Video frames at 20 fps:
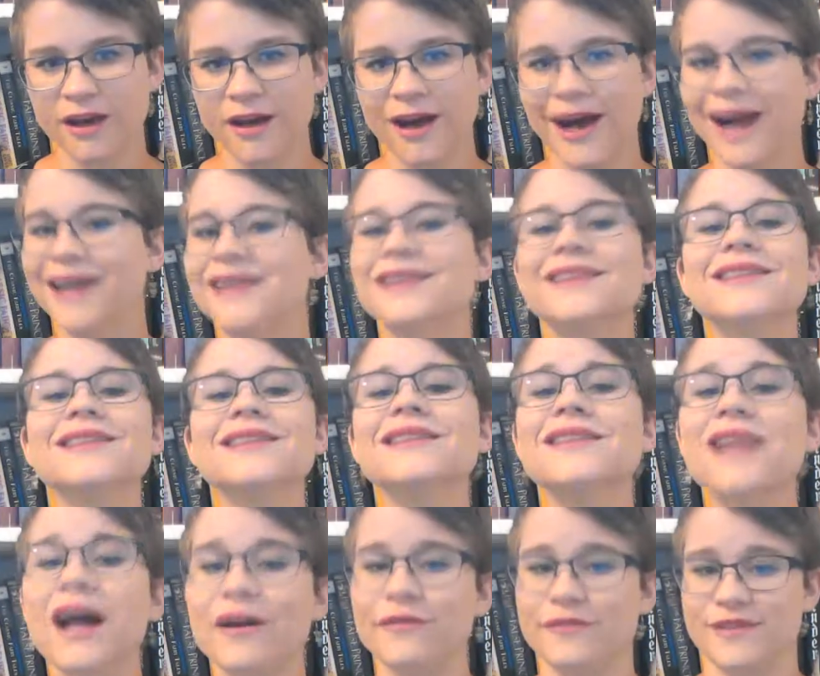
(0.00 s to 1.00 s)
I
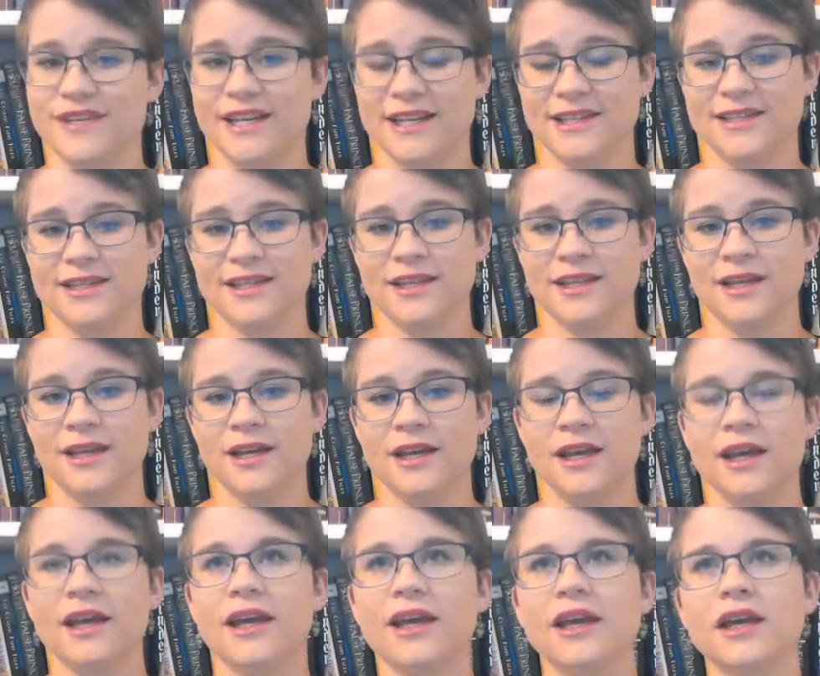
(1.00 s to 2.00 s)
loved it.
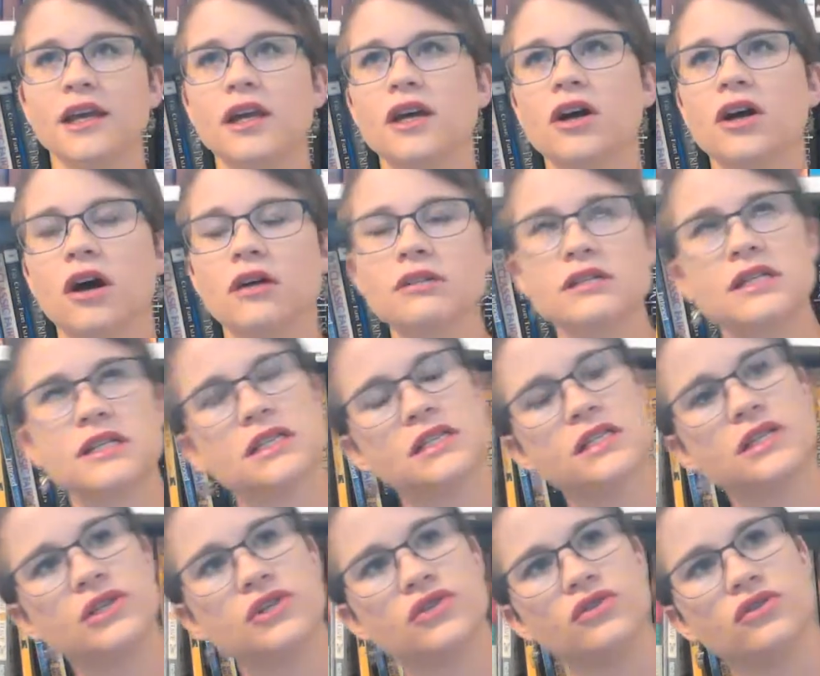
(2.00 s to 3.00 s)
It calls
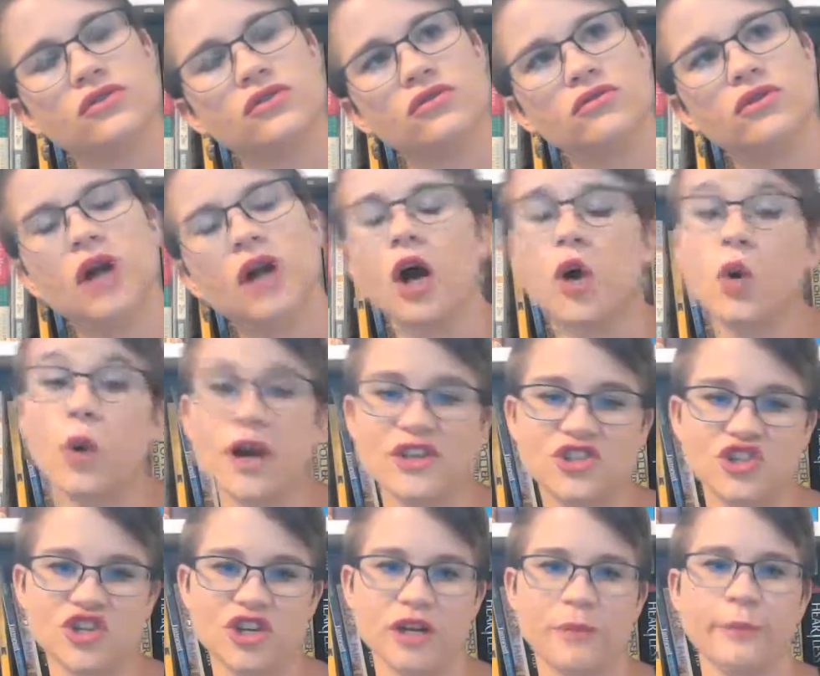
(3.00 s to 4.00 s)
into not
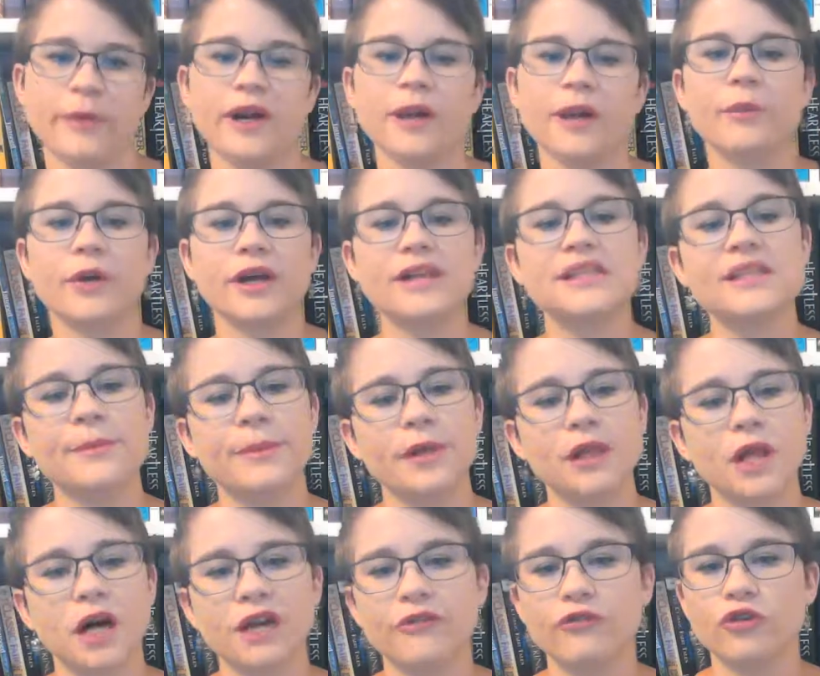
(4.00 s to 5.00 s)
question, but it brings up a
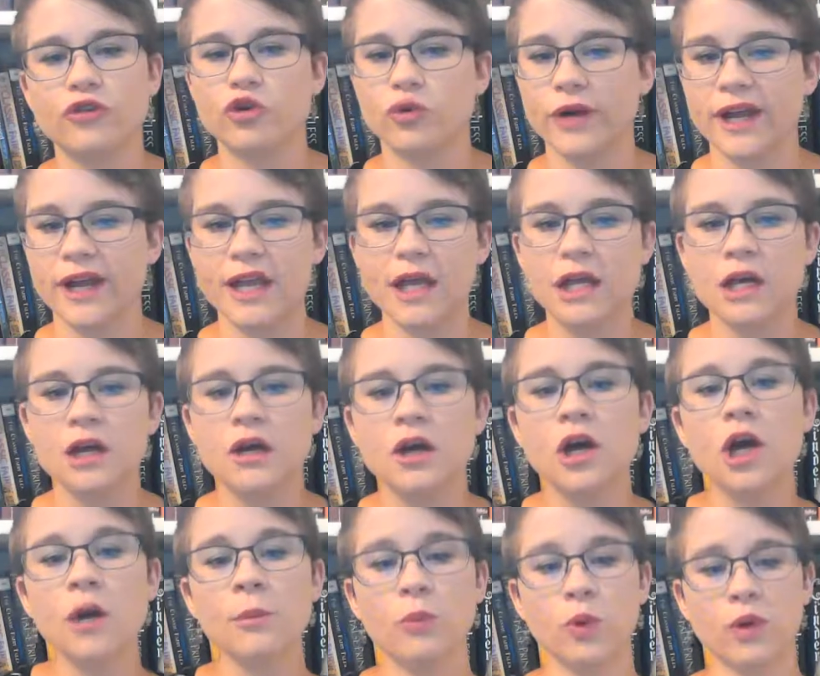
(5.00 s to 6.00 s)
lot of great
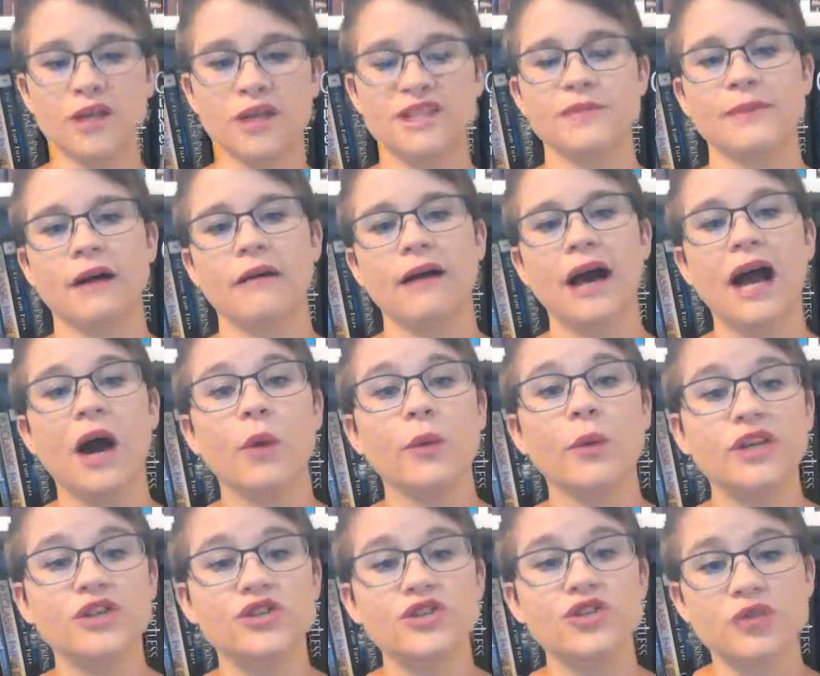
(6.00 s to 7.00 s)
points about how
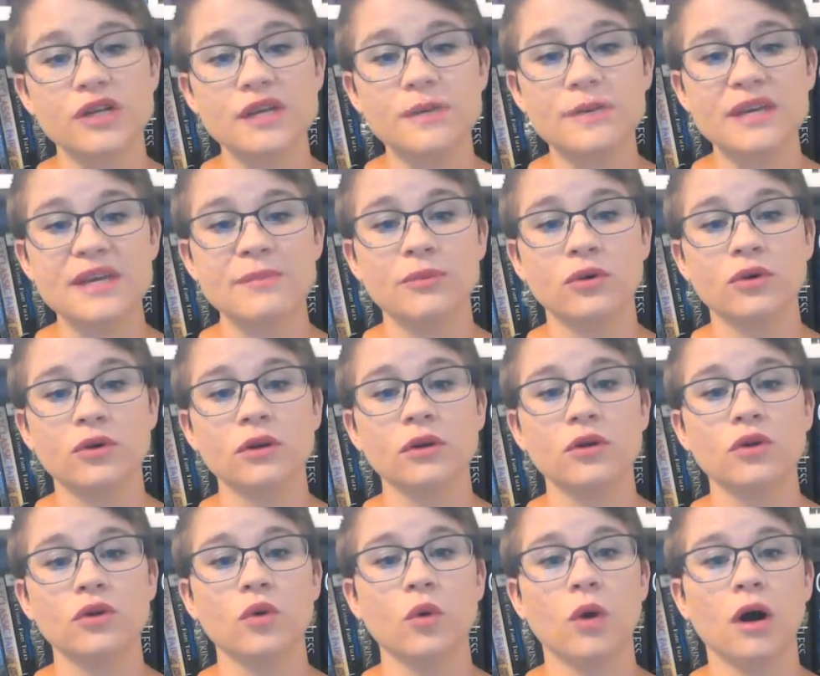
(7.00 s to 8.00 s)
we treat people
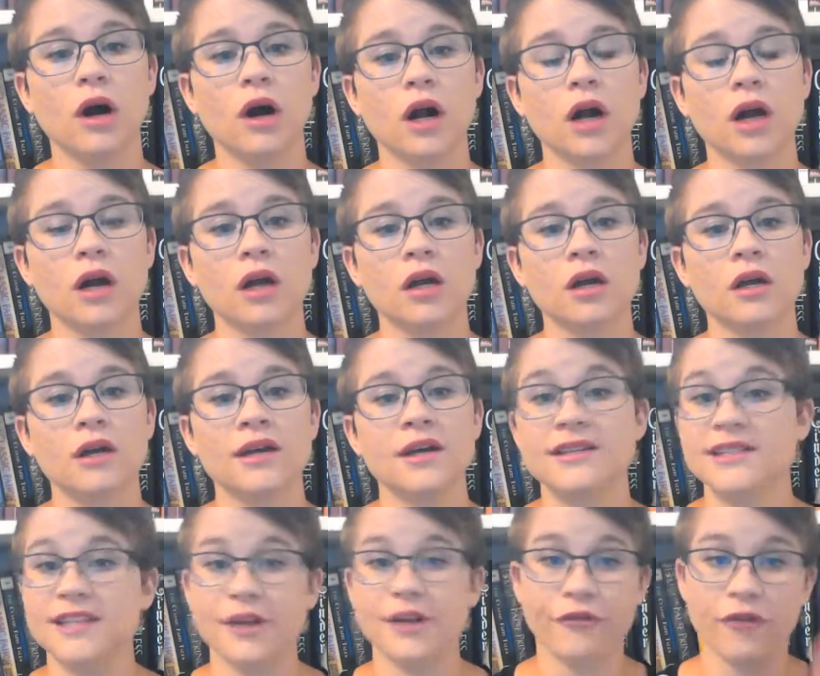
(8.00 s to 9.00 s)
who are
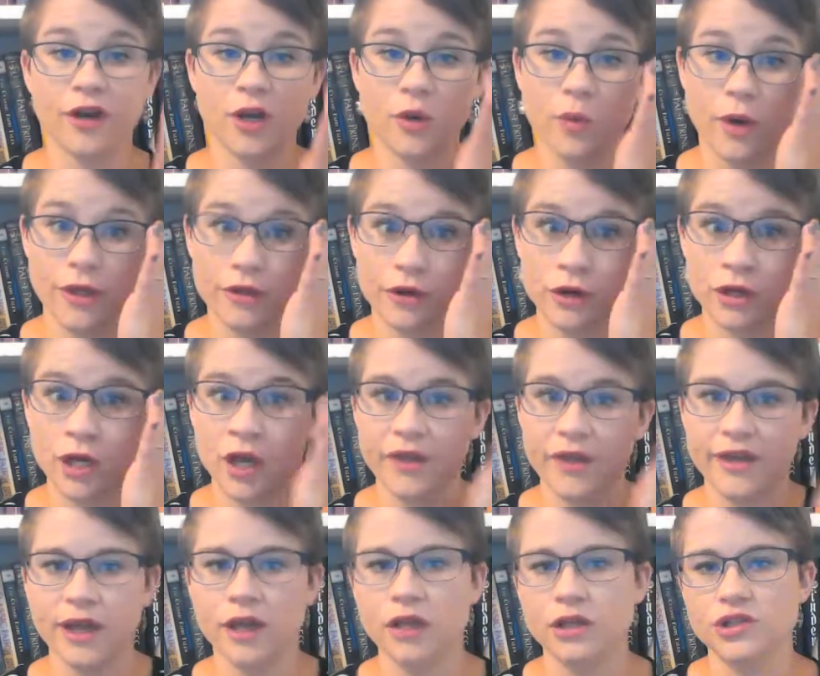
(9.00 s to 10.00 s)
different whether or not
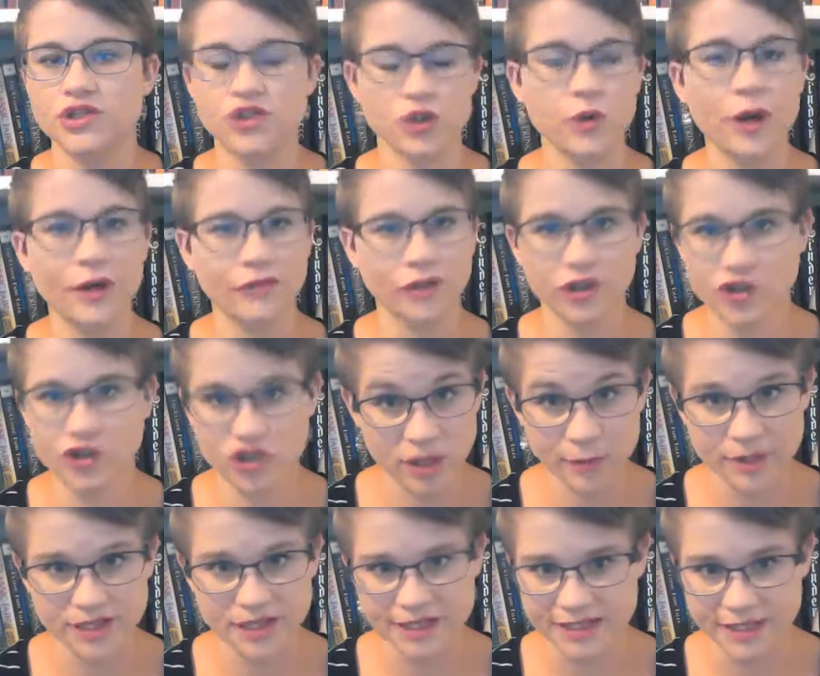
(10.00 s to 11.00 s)
they do have
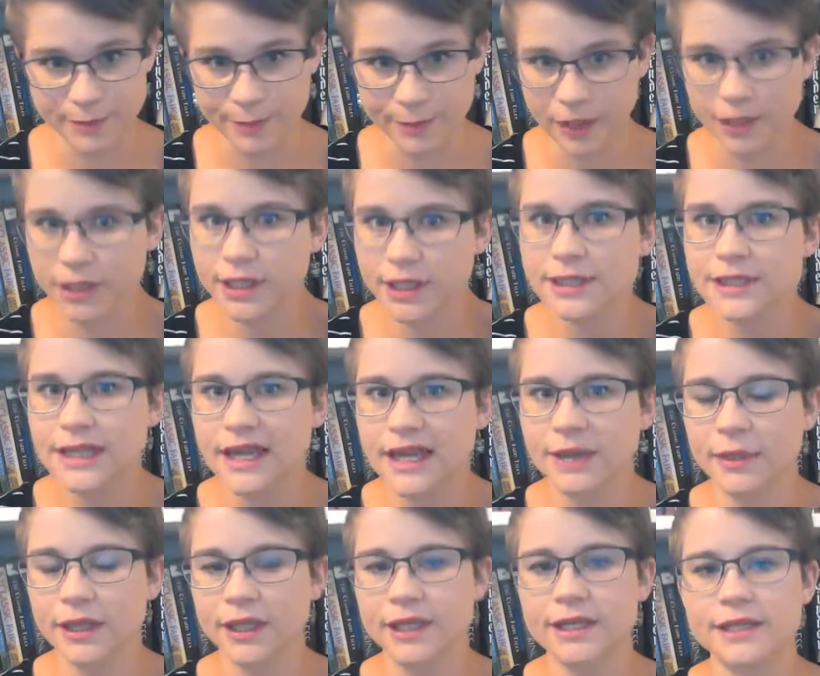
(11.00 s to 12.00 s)
legitimate disabilities like
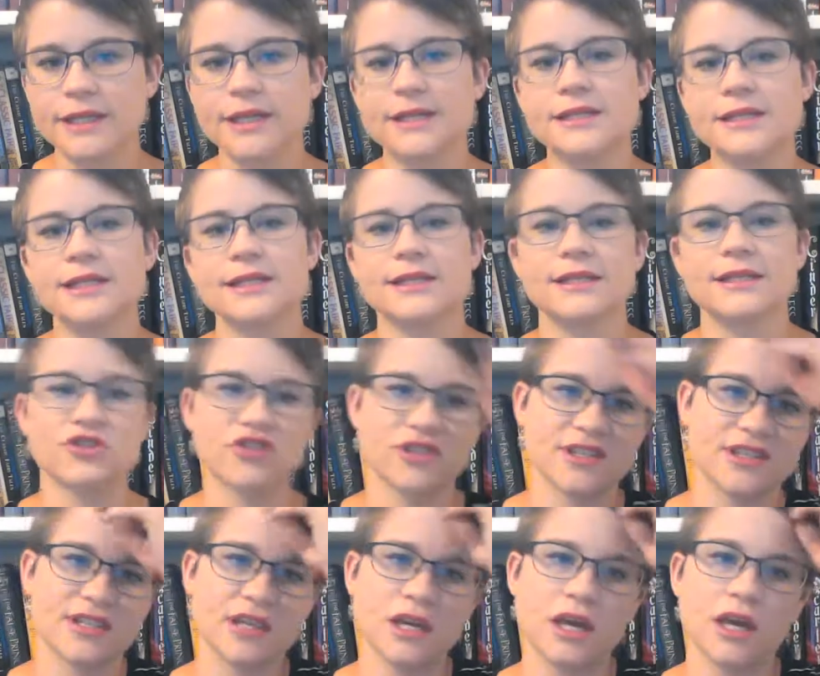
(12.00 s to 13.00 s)
Belinda does it's
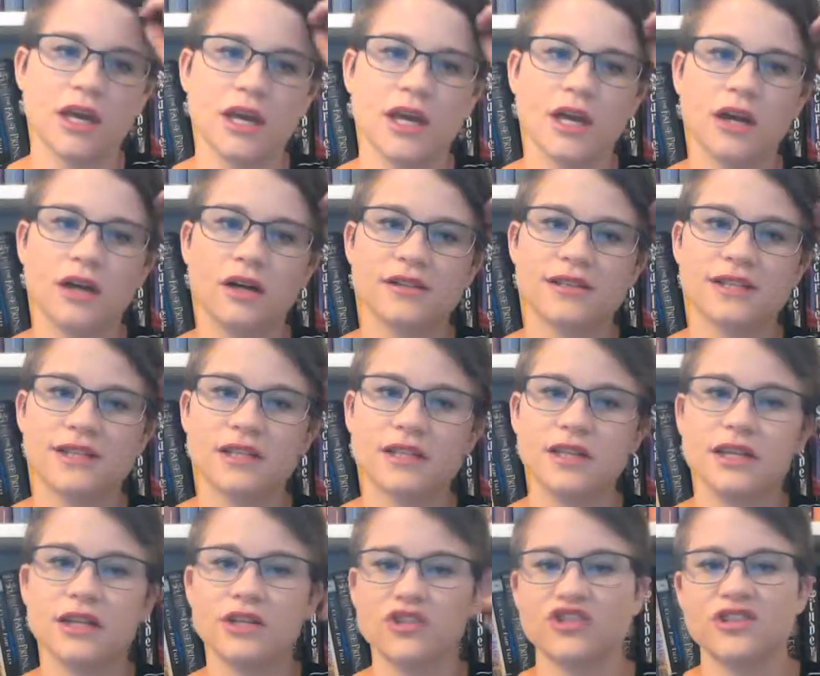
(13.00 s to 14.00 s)
just it calls in
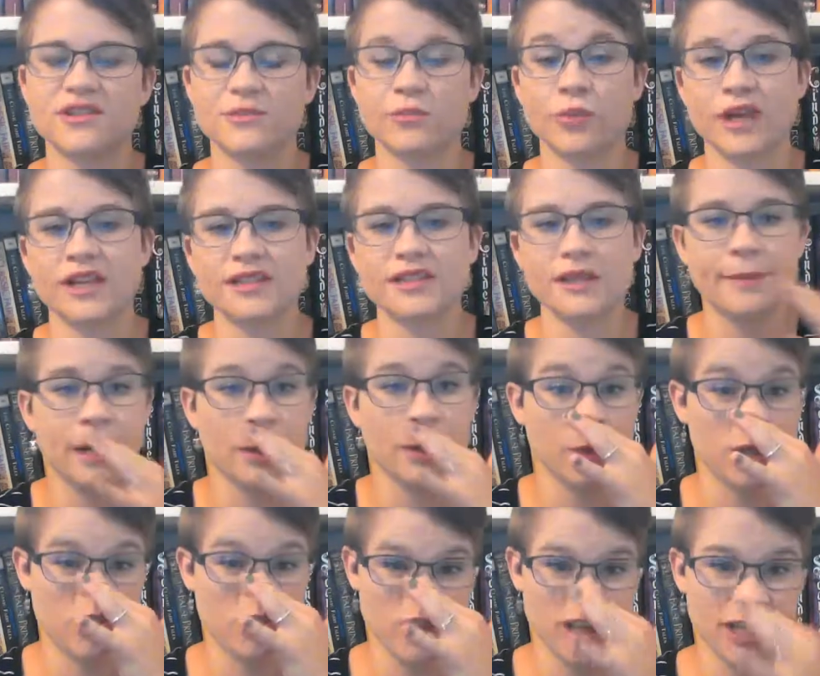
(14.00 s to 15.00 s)
it just brings up how
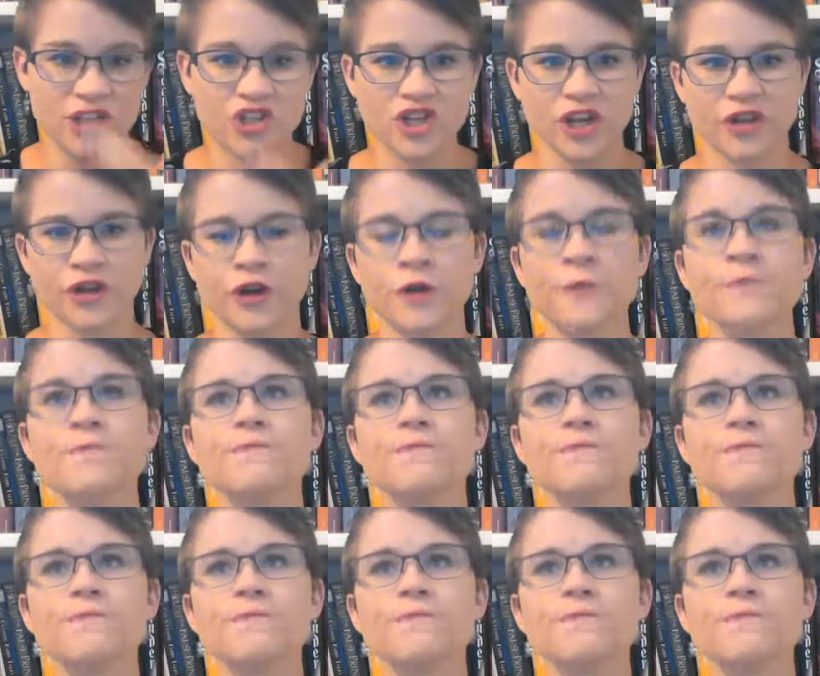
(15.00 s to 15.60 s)
we treat each other